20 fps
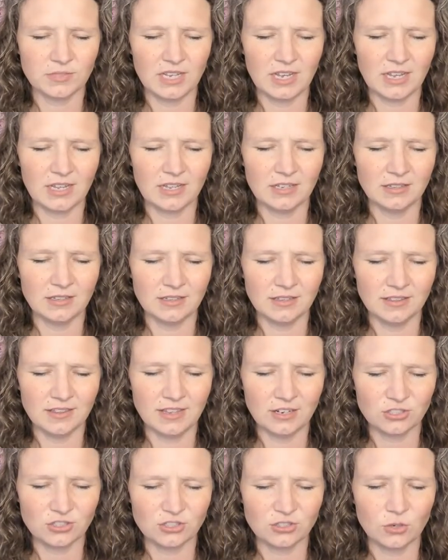and they're
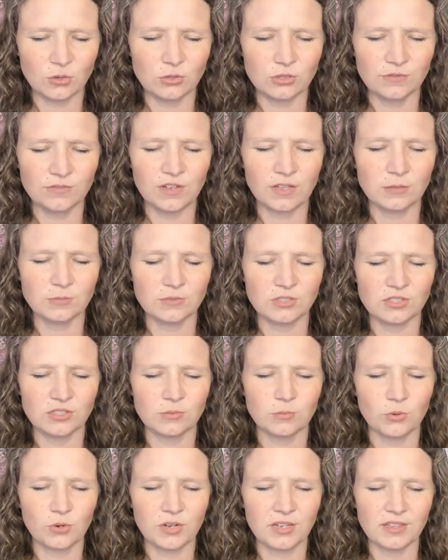so developed to the
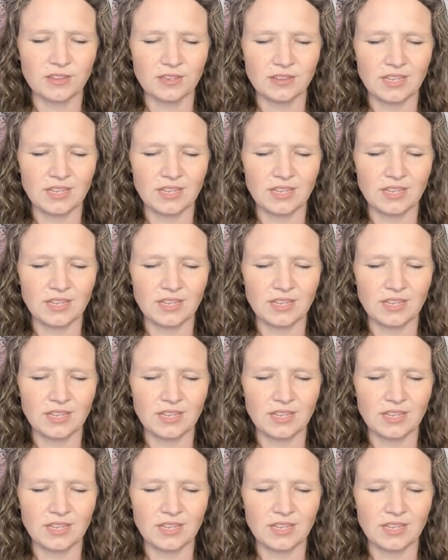point that